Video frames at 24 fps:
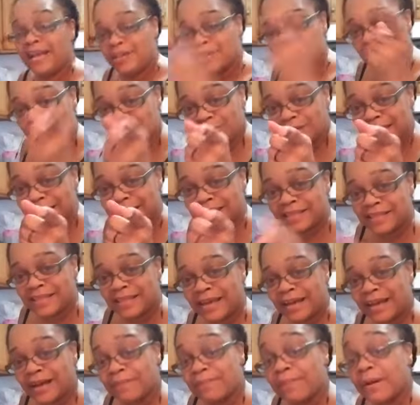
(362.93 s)
And you need to
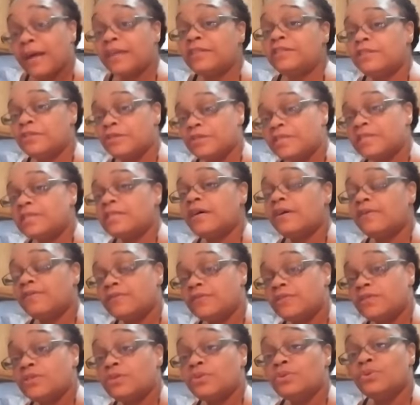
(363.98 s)
think about
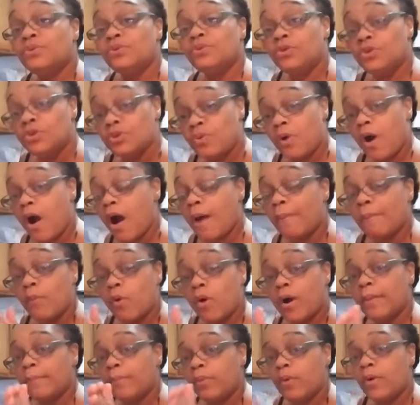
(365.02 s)
yourself too. You are
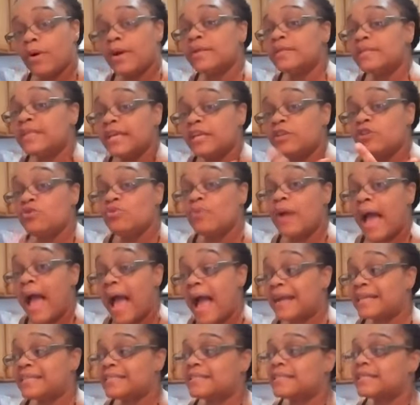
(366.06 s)
more important than you
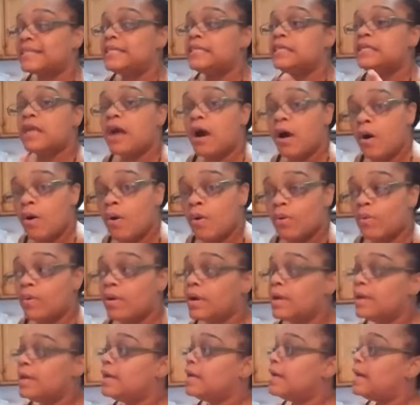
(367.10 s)
actually know.
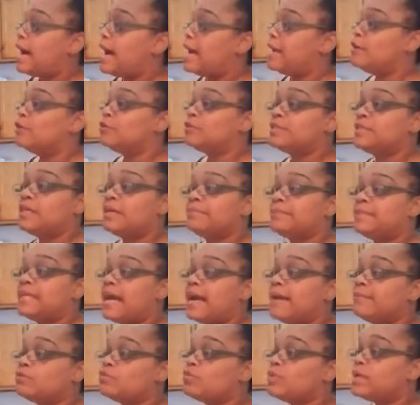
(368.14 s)
I know
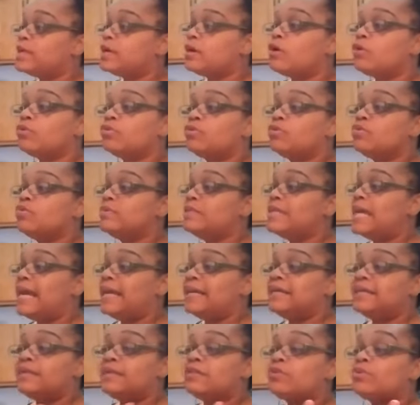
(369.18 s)
sometimes we can go through
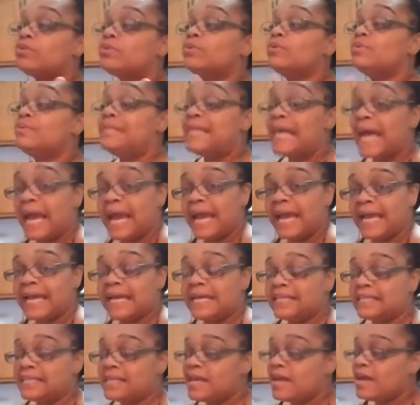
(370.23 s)
that through
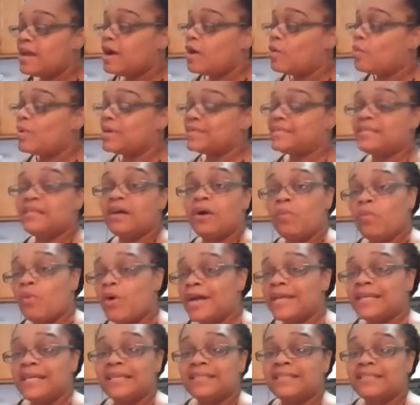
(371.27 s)
days where
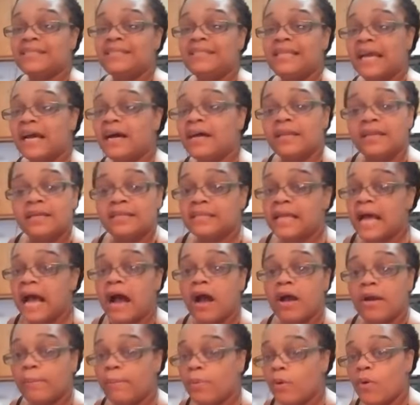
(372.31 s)
someone doesn't tell us
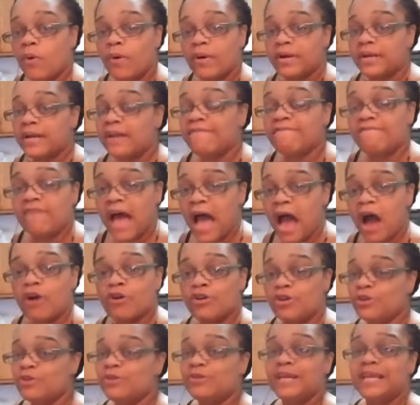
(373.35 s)
how important and
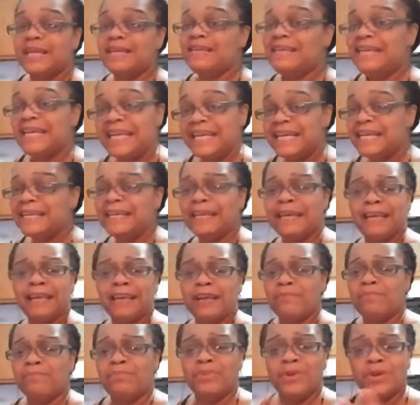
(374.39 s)
valued and needed
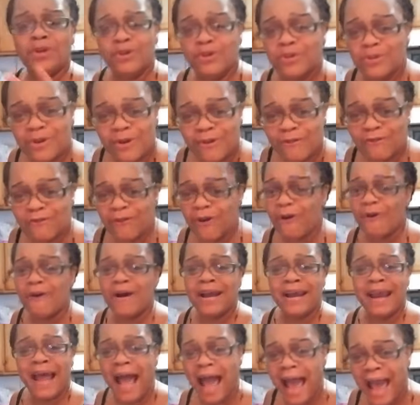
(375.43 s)
and beautiful
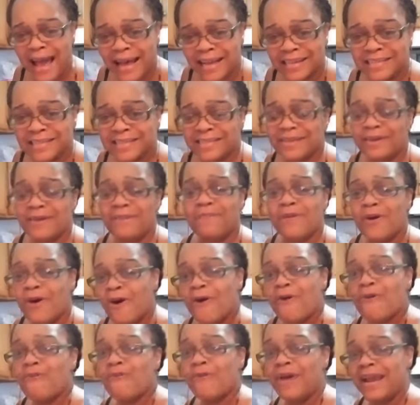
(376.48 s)
and handsome
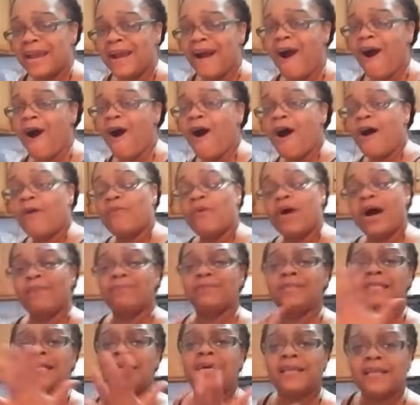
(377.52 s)
we are. Well,
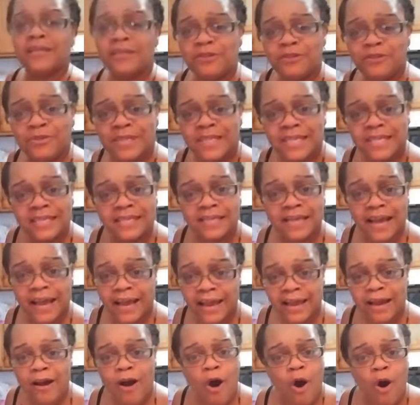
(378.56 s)
I'm telling you
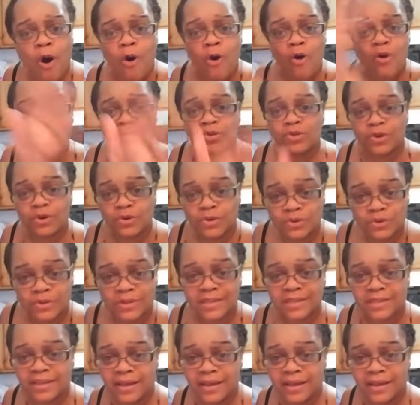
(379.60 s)
today, all those